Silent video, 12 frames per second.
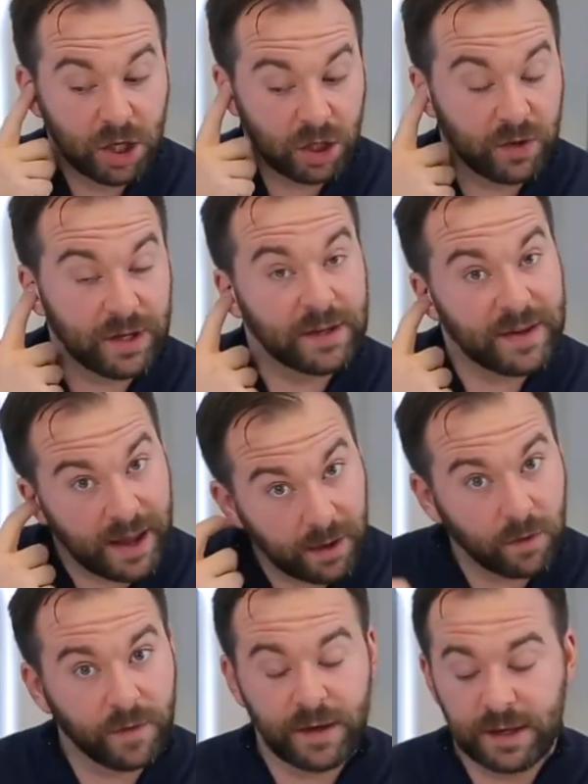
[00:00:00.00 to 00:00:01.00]
You can
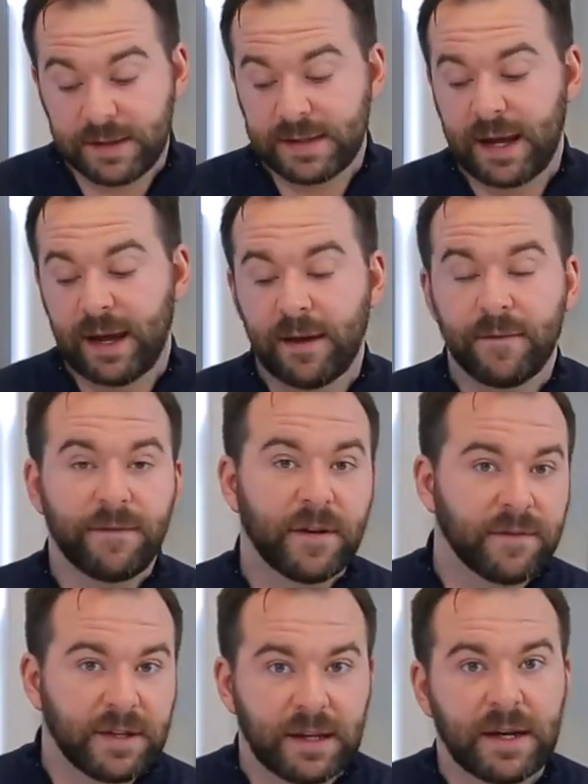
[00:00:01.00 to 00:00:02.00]
tell that it's a
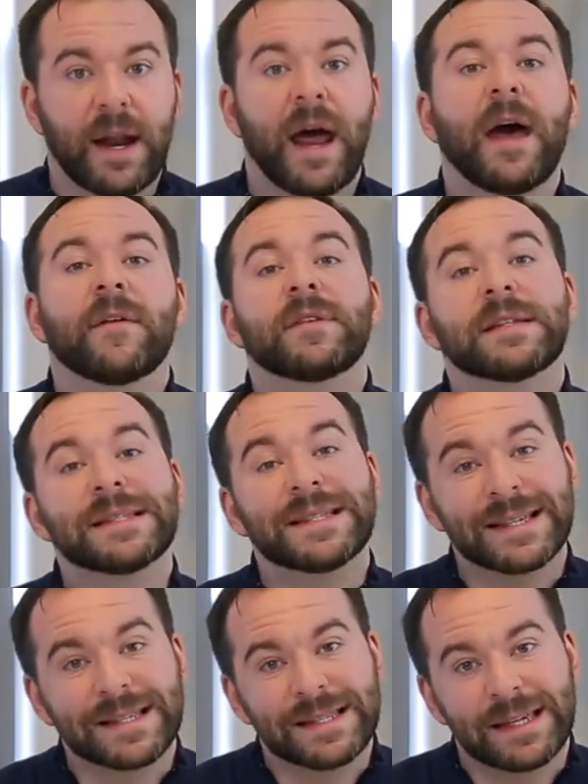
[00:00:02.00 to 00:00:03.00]
fifteen and a half to
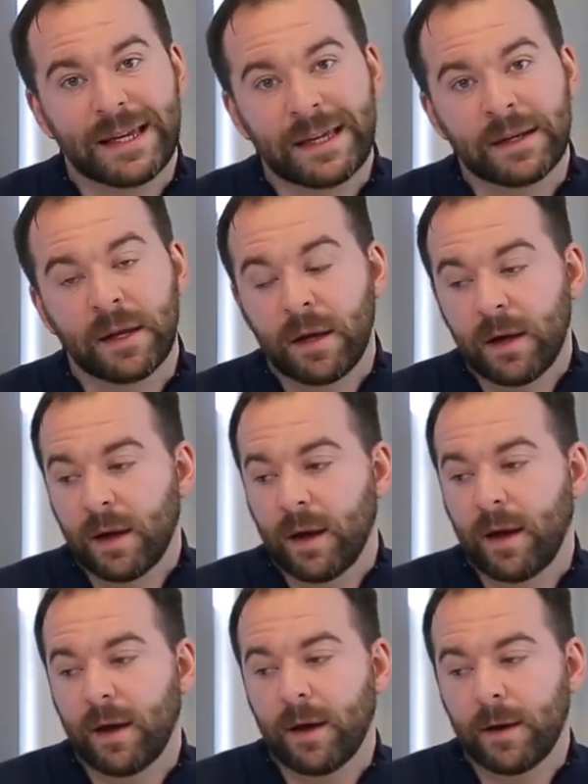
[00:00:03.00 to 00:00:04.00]
sixteen
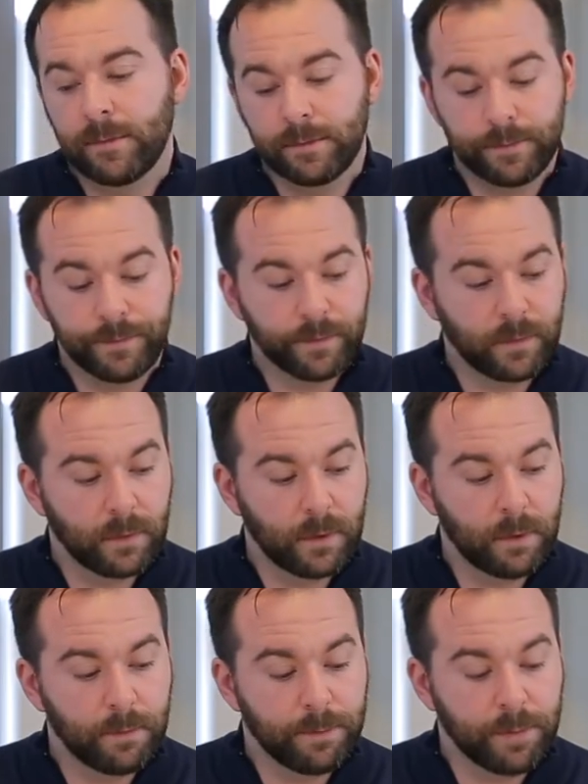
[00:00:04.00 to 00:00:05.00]
um,
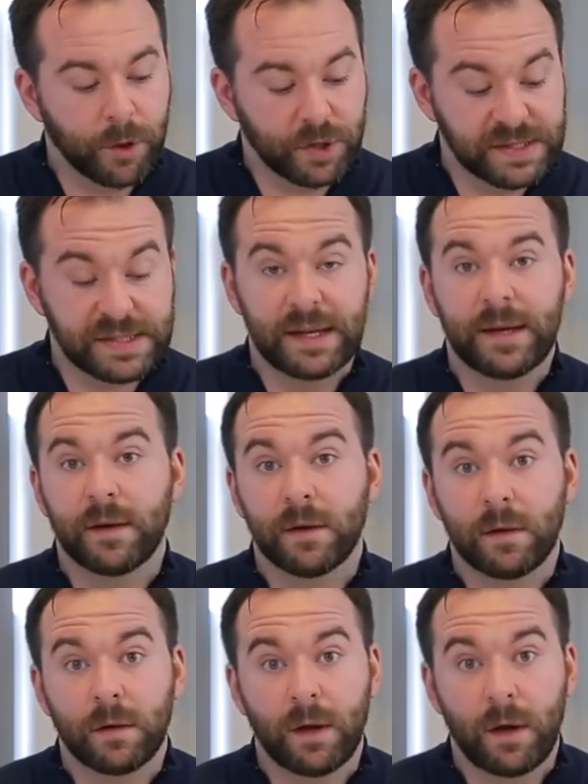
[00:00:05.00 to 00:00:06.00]
percent
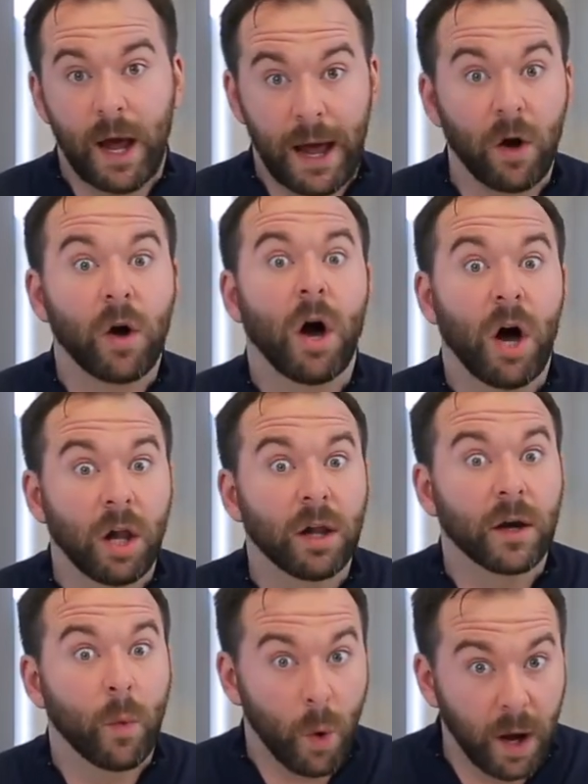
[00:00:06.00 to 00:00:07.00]

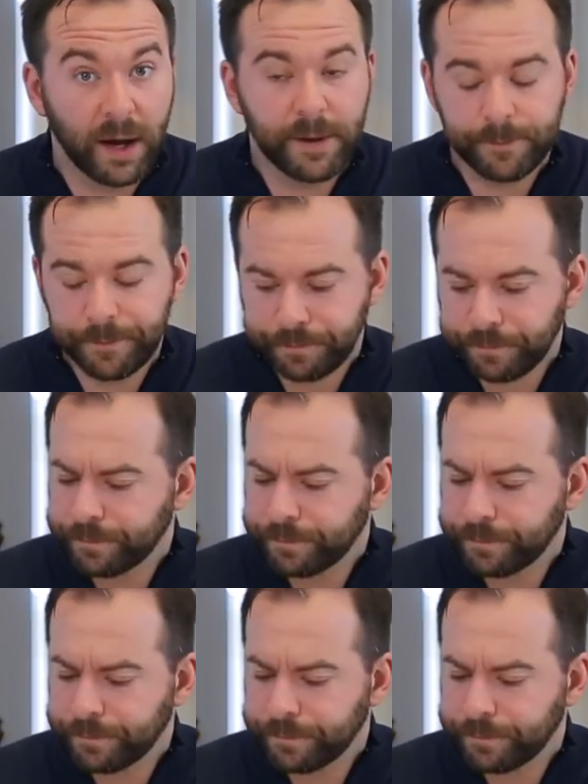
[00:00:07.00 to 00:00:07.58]
alcoholic wine.